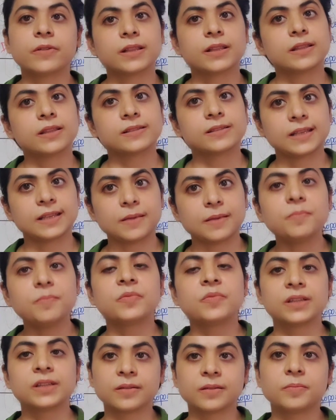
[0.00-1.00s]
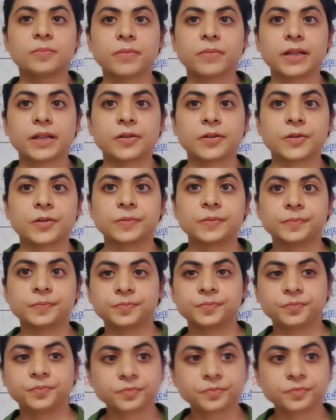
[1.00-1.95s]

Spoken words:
in the same manner.